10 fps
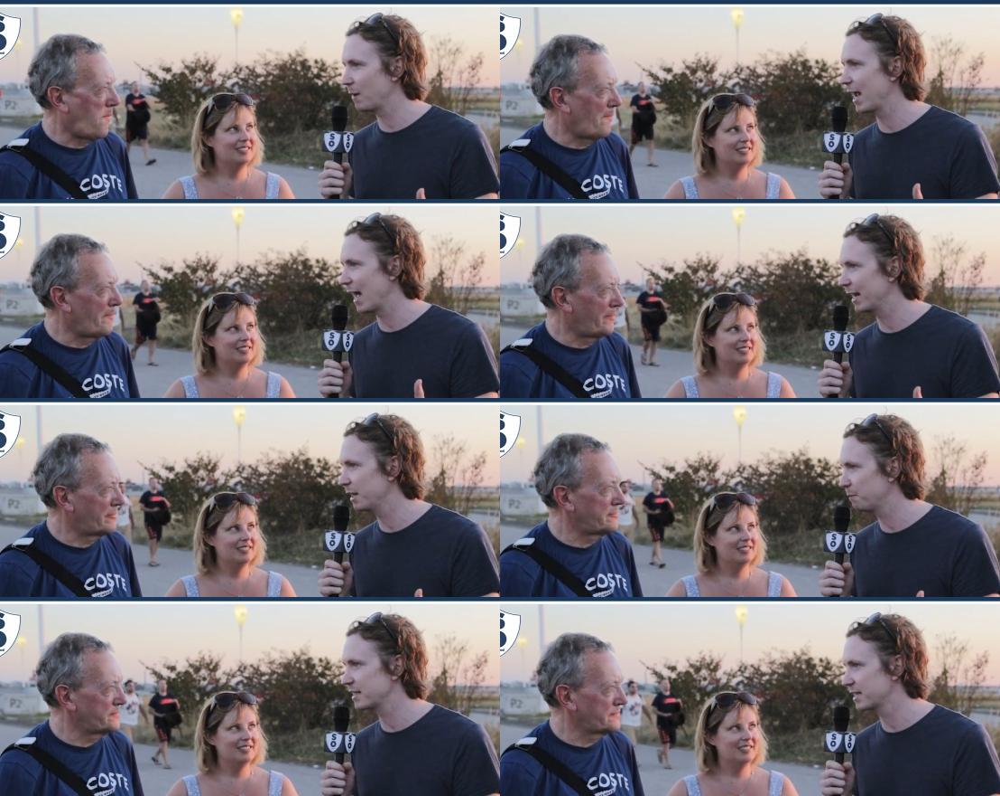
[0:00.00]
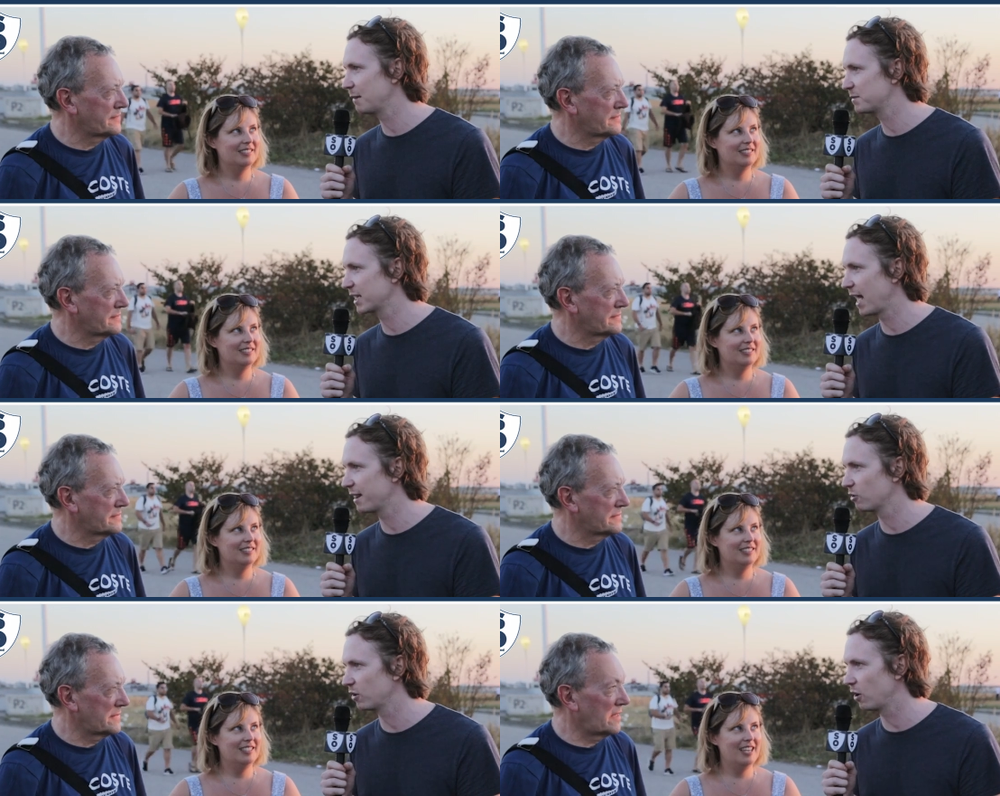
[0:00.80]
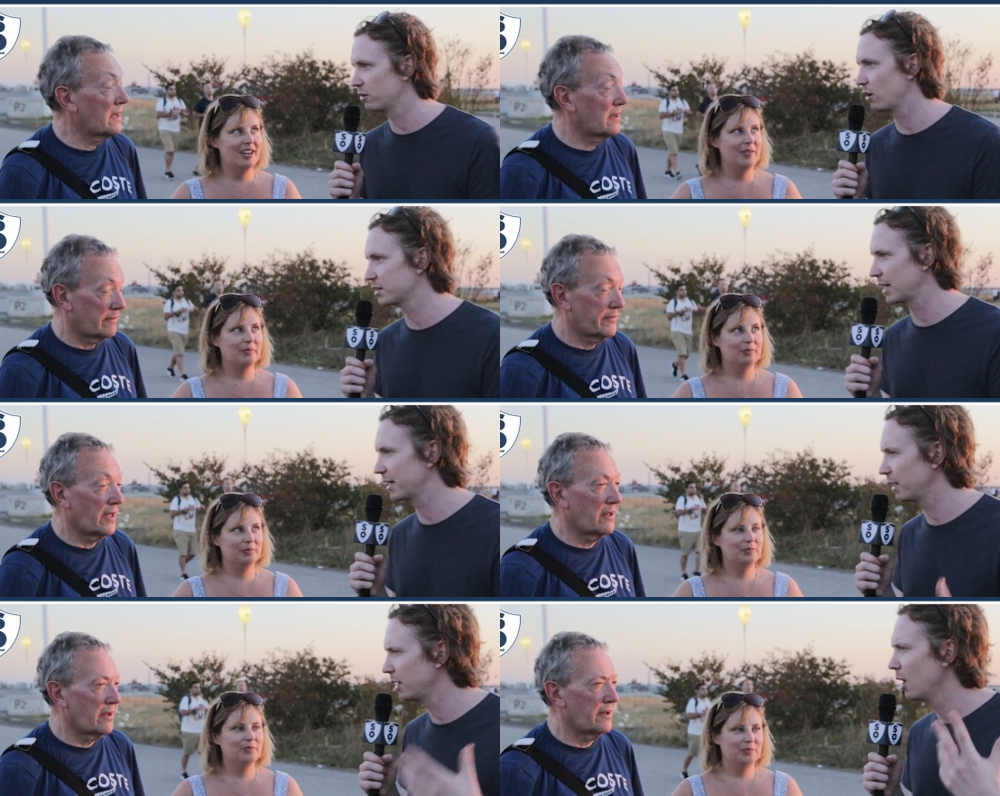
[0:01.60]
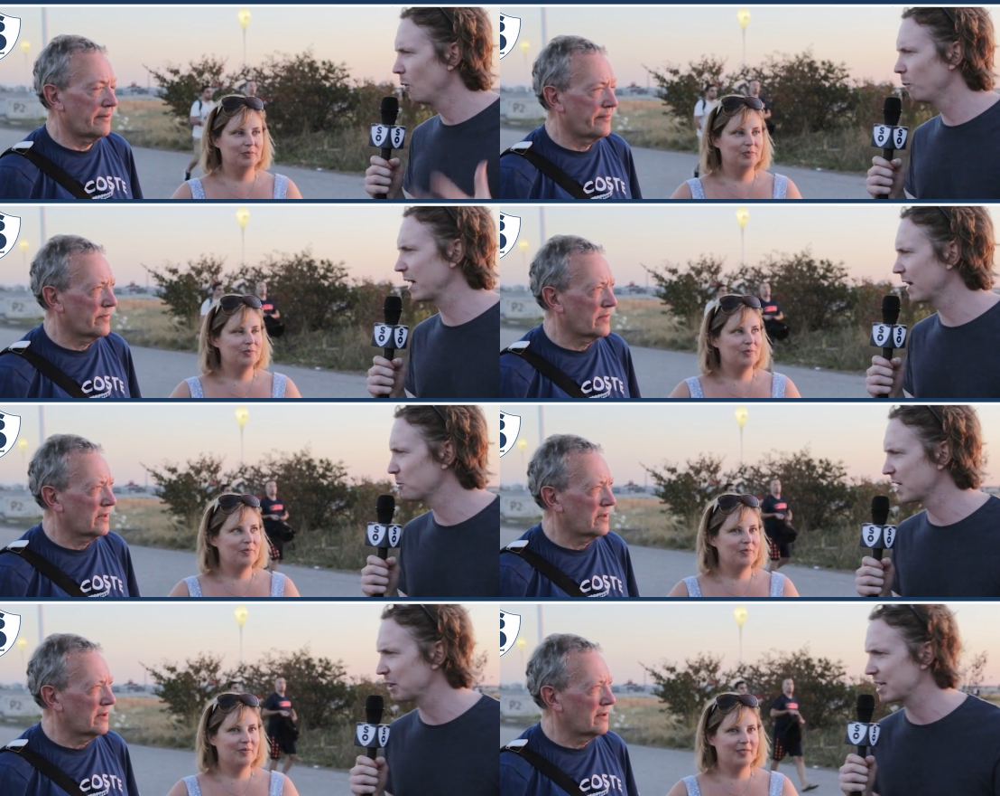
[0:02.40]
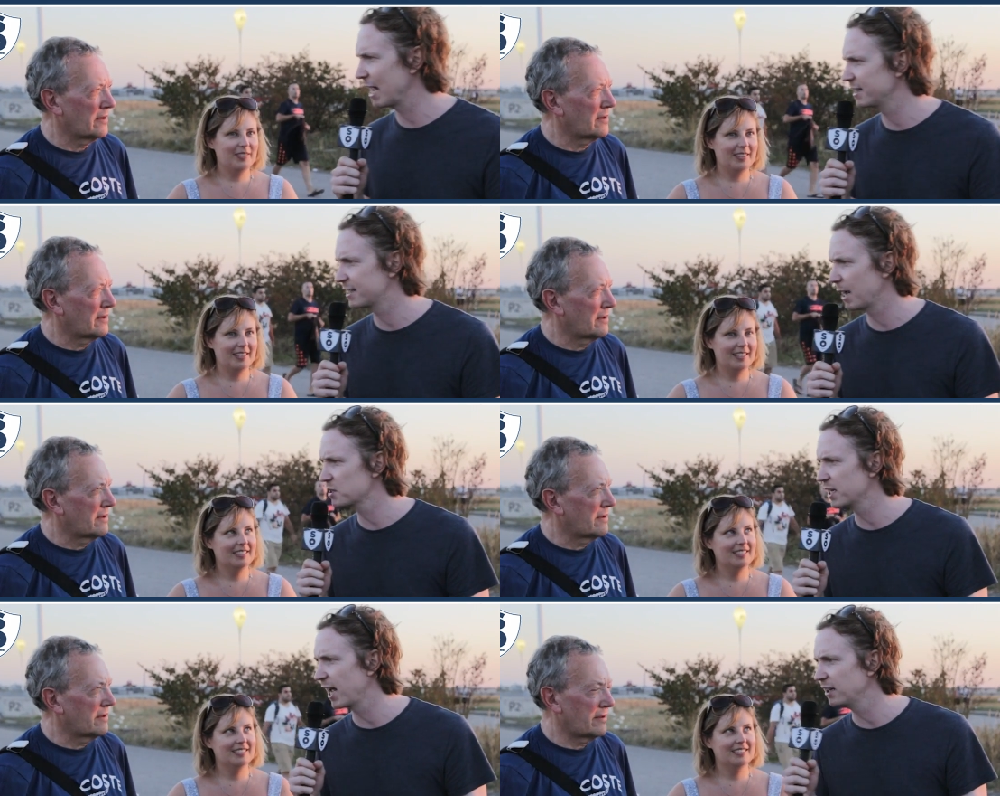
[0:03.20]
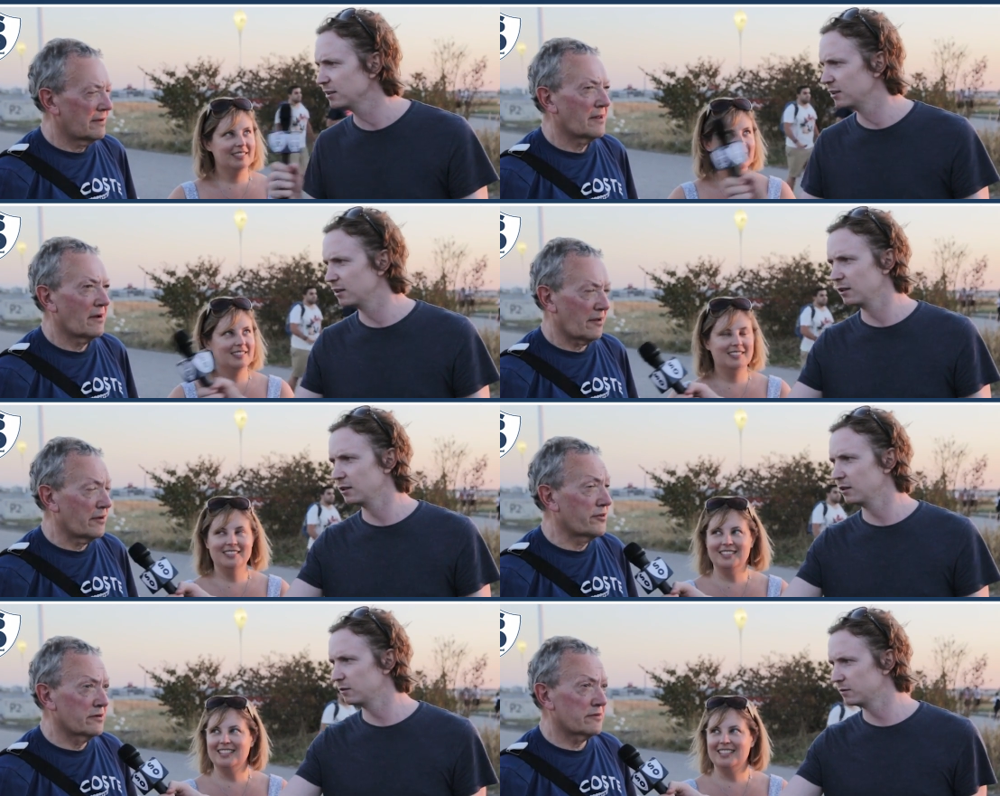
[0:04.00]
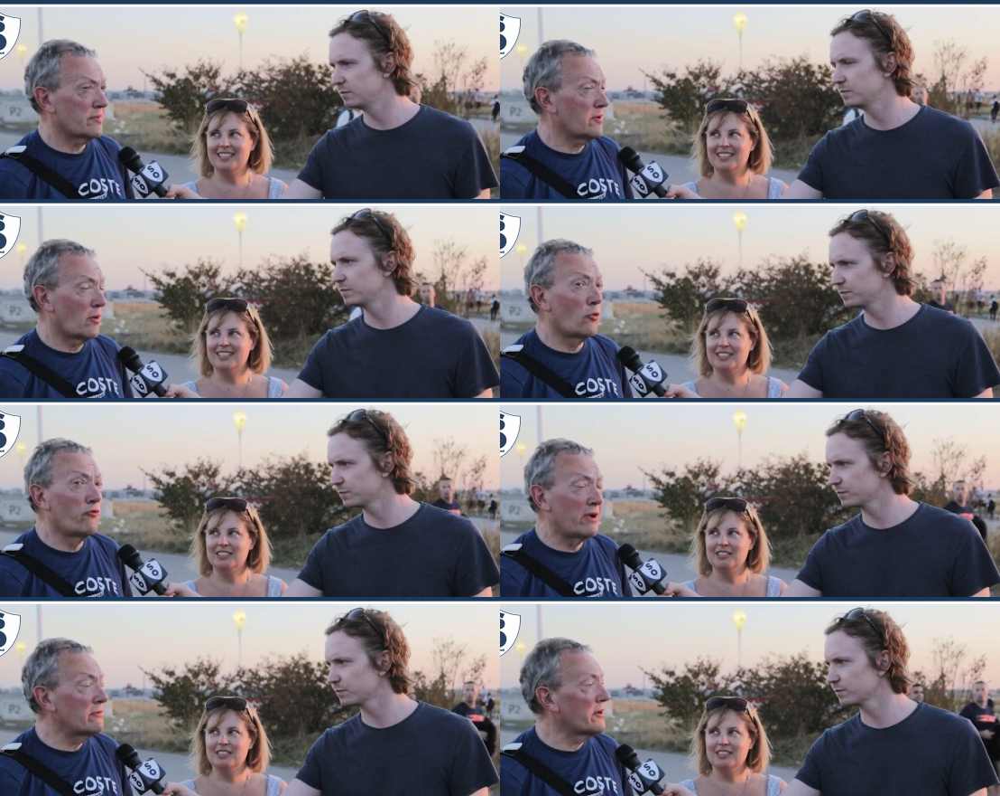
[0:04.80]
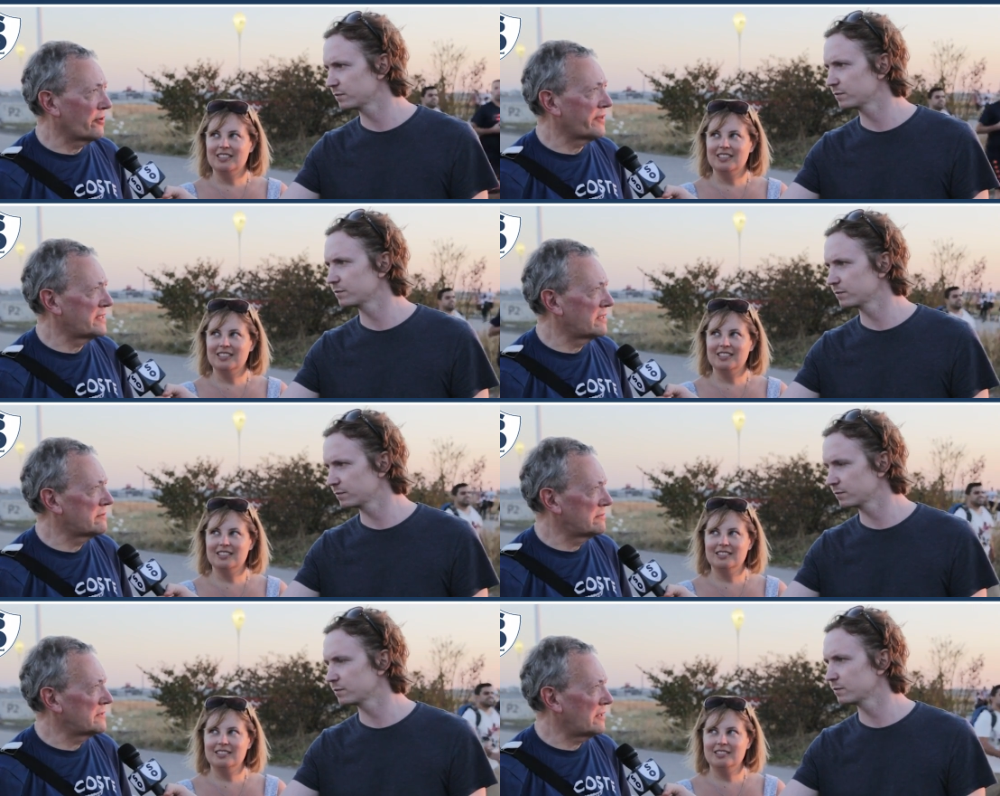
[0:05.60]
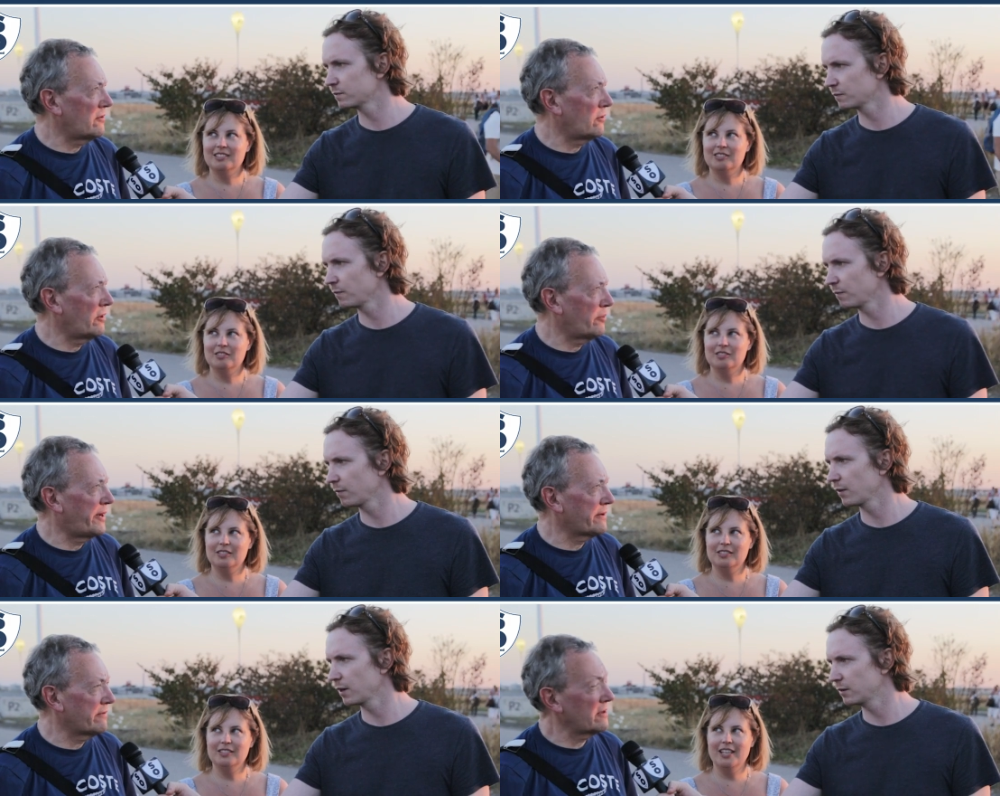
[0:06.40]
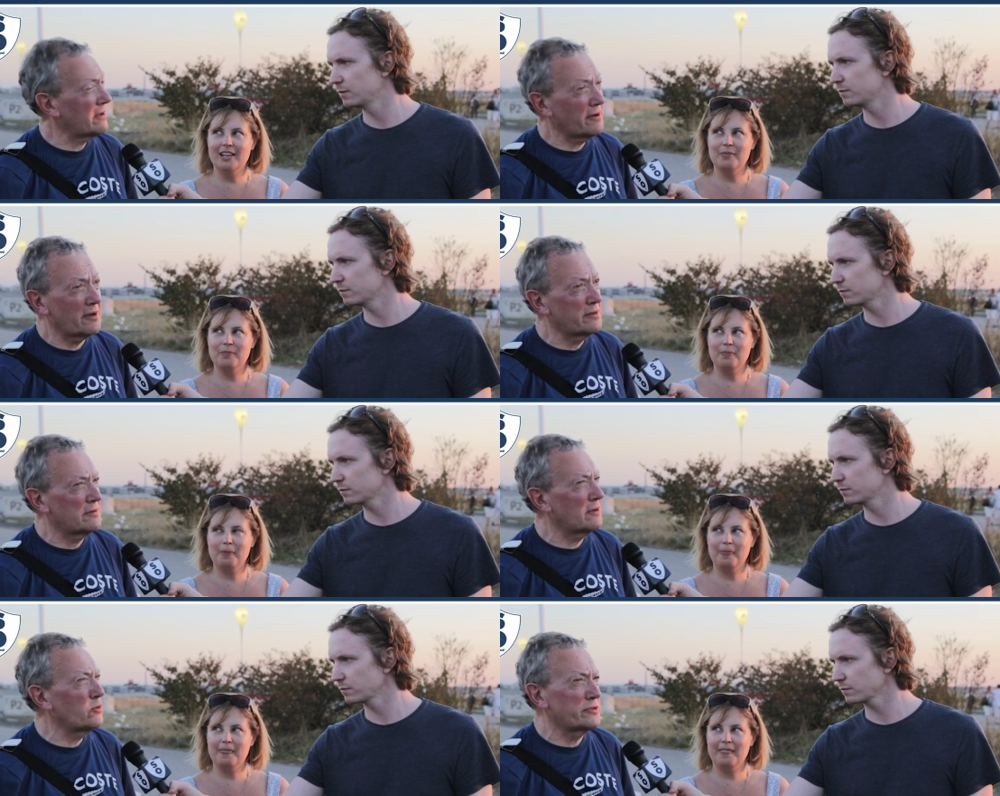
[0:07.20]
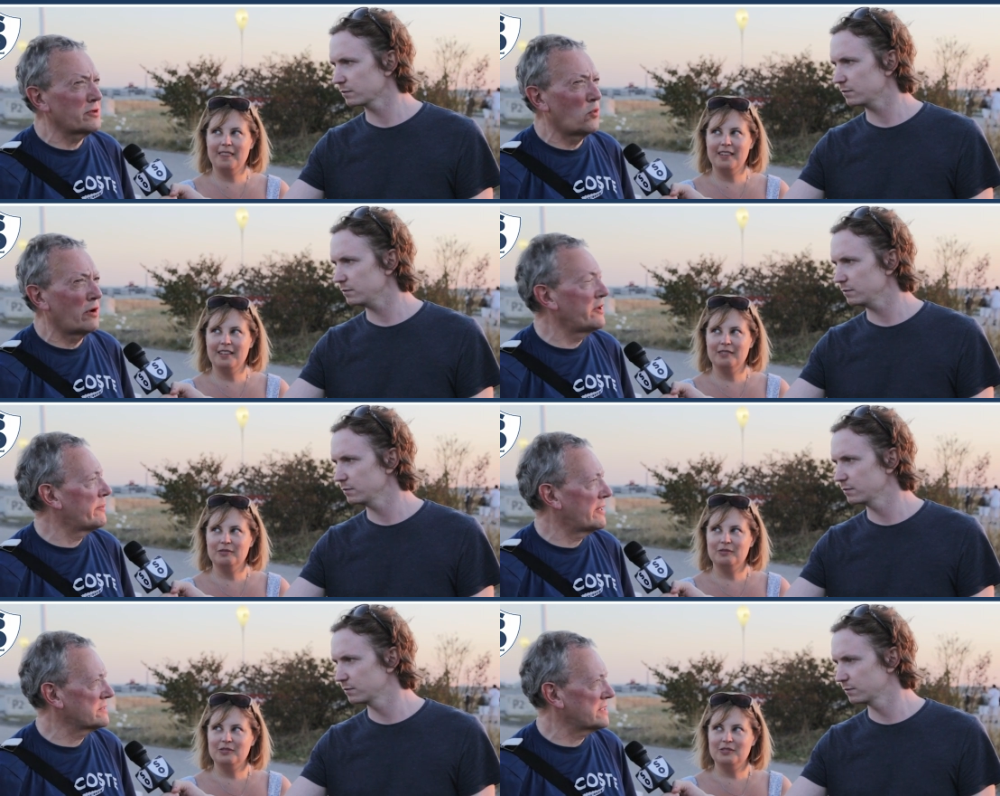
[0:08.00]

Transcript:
Speaker 1: play Alli and Bentaleb together on, on, on Saturday. Did, Bentaleb was outstanding today, wasn't he, Ken?
Speaker 2: I, I thought all round, I thought they did a whole lot better, and I, and I, I don't worry about